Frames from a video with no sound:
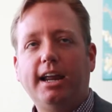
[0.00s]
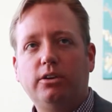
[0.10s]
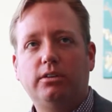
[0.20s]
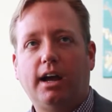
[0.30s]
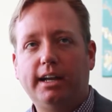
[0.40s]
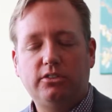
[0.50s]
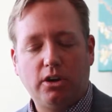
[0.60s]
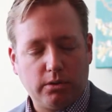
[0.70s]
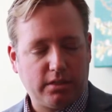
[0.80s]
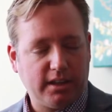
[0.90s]
I
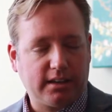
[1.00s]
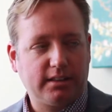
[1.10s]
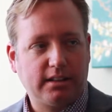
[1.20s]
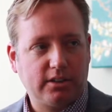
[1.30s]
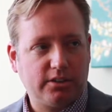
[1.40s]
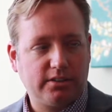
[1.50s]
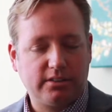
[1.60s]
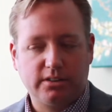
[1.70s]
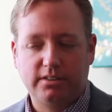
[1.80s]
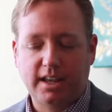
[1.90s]
don't think that
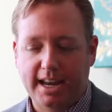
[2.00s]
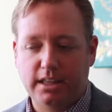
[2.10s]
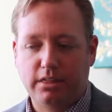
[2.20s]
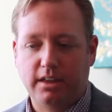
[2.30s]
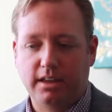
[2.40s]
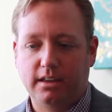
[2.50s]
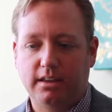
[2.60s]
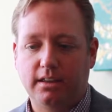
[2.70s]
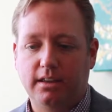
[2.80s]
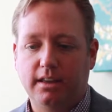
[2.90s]
there's anything
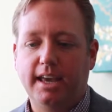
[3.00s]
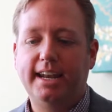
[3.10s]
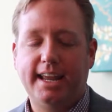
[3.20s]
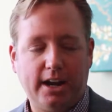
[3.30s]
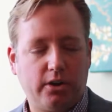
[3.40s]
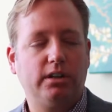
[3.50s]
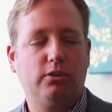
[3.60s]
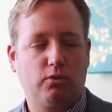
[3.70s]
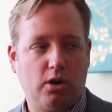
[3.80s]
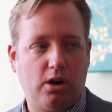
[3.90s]

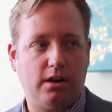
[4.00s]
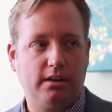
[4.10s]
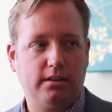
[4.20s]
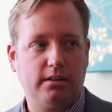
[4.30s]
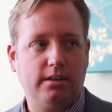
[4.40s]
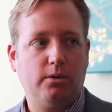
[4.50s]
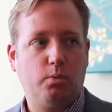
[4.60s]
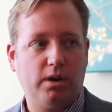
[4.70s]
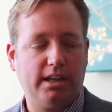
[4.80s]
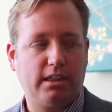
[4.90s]
inherently wrong
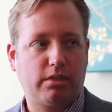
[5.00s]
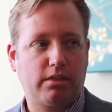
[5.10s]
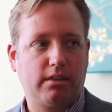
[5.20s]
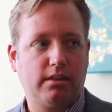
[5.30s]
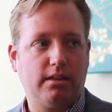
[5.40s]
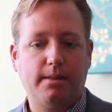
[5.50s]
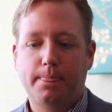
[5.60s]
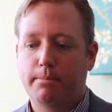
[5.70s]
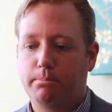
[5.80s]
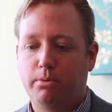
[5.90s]
with
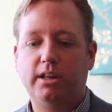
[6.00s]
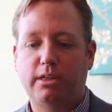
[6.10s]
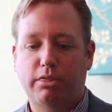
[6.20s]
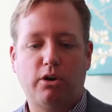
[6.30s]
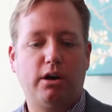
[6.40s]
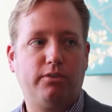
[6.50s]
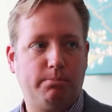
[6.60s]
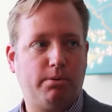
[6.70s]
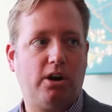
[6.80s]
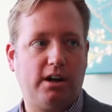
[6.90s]
putting a thoughtful
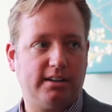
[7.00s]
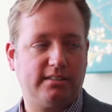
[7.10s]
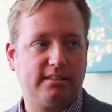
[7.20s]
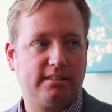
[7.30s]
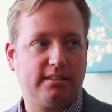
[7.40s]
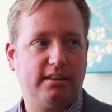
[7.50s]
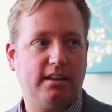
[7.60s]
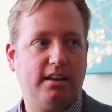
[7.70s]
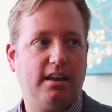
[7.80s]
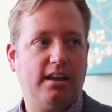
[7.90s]
pause
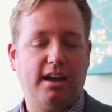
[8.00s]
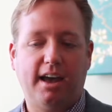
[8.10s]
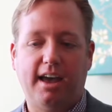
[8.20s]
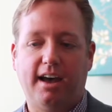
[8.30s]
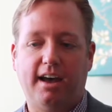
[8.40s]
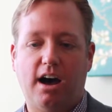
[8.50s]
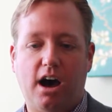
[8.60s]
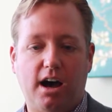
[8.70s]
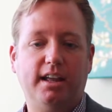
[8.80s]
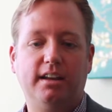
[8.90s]

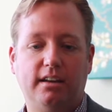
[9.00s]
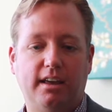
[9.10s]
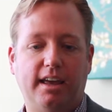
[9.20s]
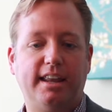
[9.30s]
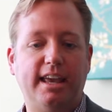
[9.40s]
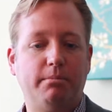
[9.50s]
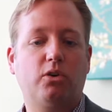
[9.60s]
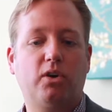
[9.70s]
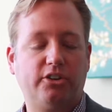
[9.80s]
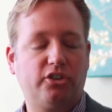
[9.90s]
on an
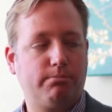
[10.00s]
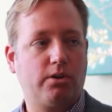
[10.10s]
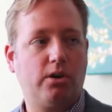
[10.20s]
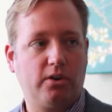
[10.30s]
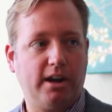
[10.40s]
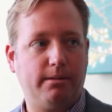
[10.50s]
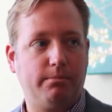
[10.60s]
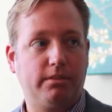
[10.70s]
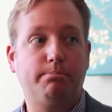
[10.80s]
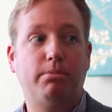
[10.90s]
immigration
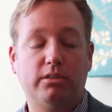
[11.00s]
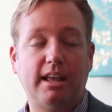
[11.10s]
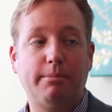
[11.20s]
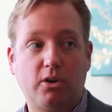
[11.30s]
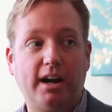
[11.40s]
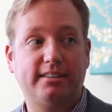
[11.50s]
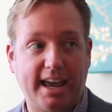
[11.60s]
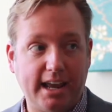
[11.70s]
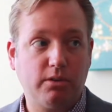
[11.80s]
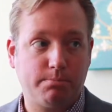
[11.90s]
program that both Democrats
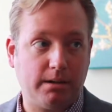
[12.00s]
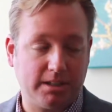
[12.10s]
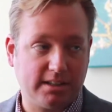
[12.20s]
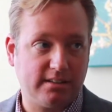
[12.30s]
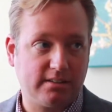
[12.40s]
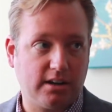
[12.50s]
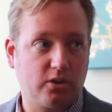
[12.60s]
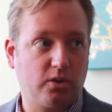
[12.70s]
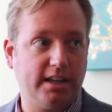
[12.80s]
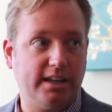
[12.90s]
and Republicans
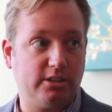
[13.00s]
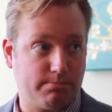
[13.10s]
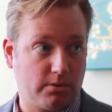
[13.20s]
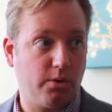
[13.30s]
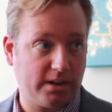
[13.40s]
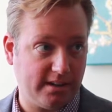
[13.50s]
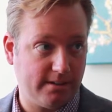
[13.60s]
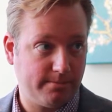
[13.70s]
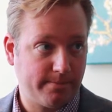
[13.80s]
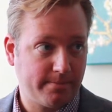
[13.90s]
agree is broken,